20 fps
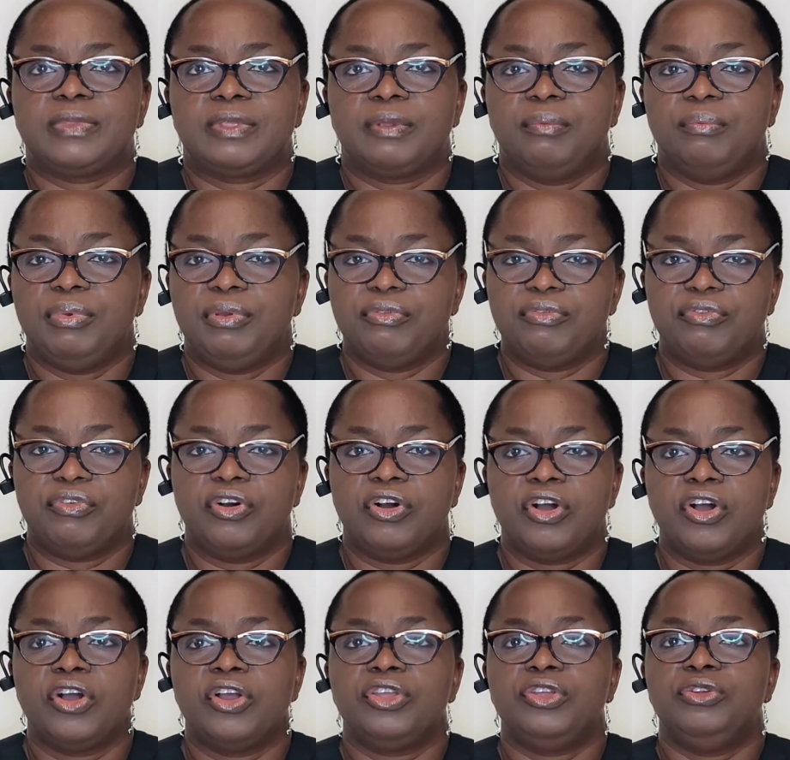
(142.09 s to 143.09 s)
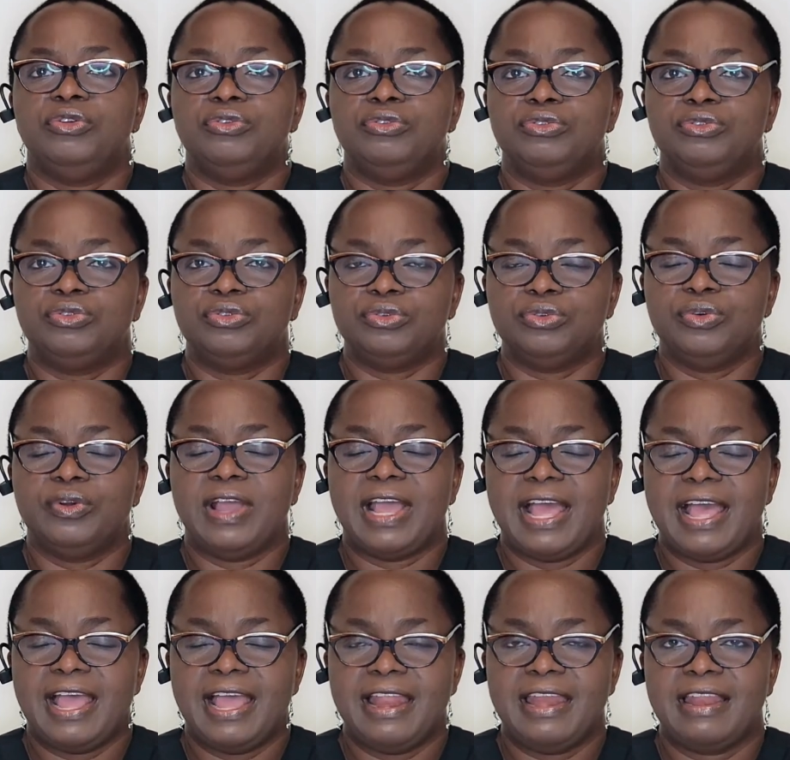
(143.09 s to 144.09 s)
Before you do
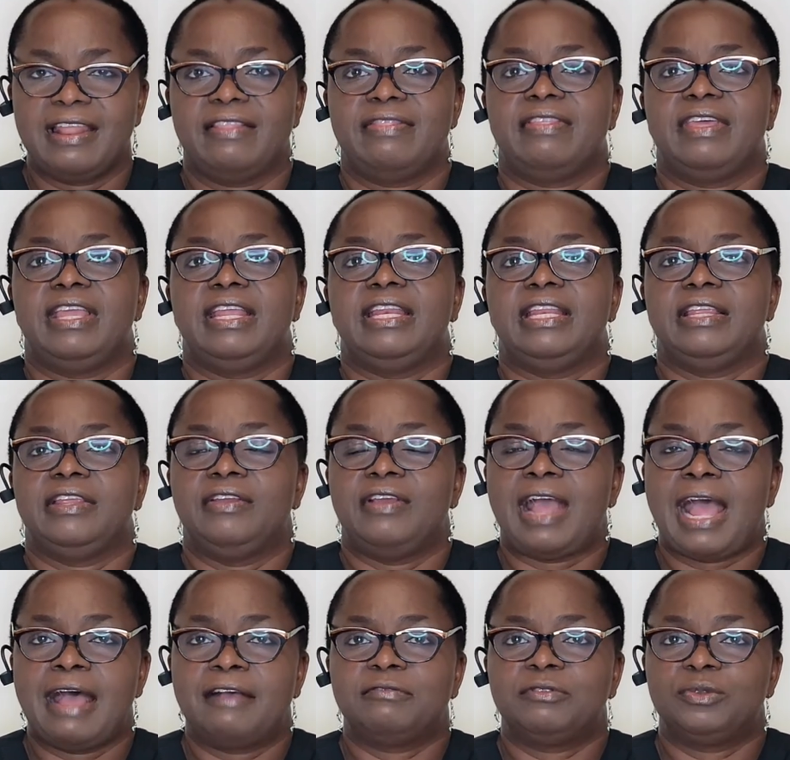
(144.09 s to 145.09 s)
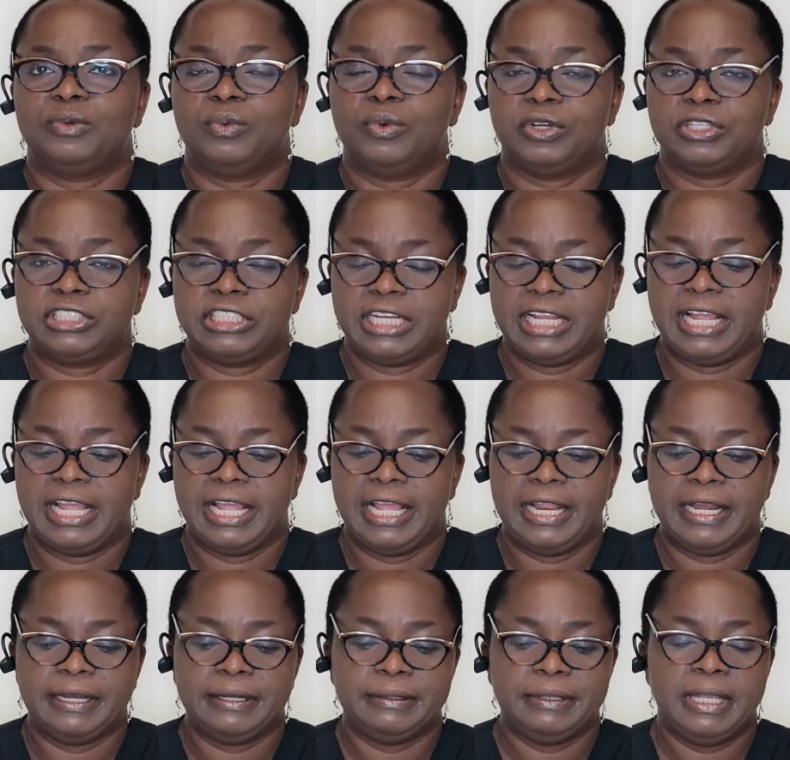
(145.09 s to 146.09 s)
anything, you have to wash your
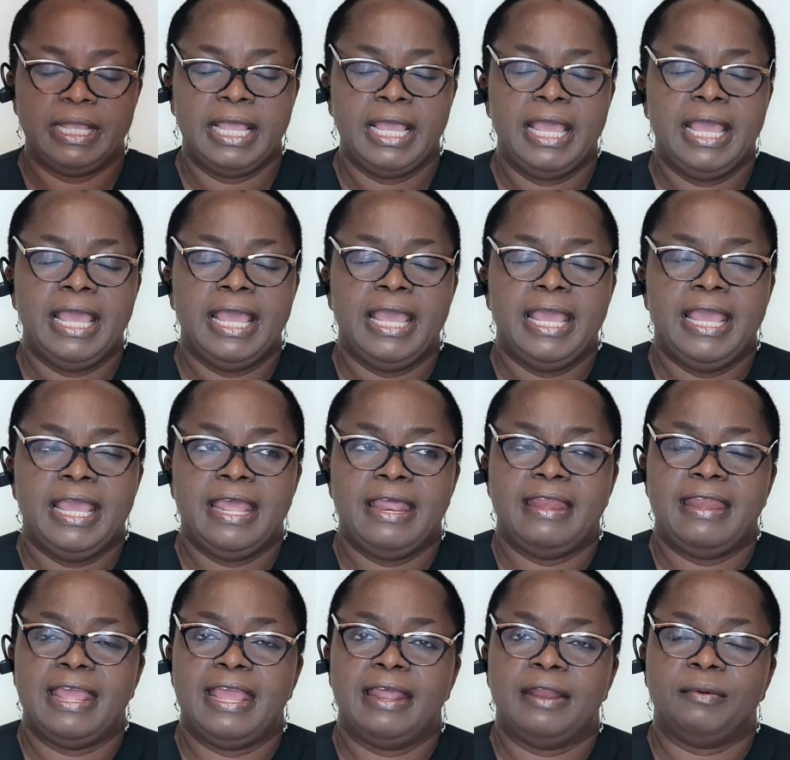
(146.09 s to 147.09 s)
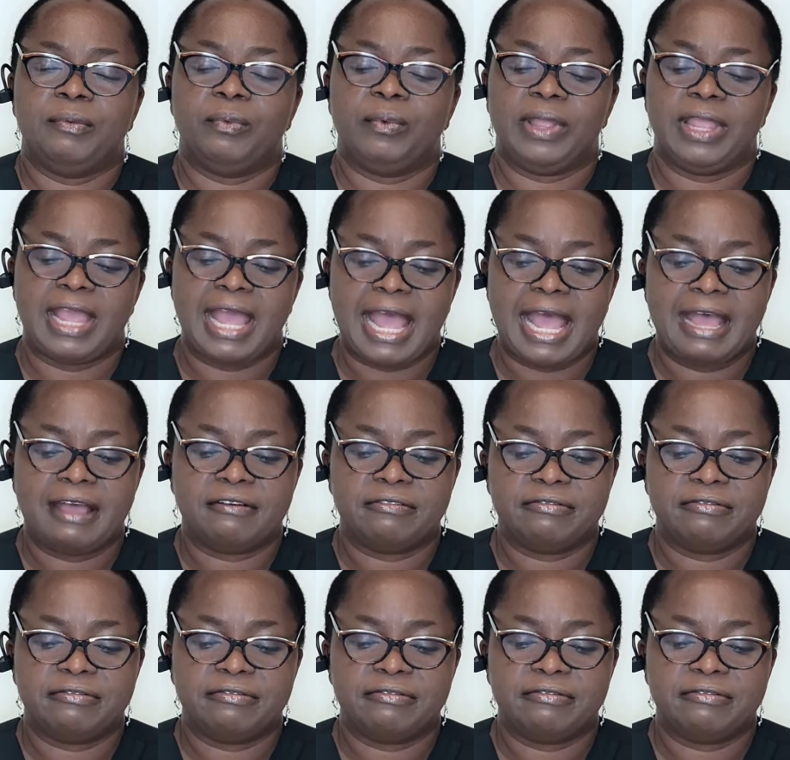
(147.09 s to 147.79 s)
hand. Then we have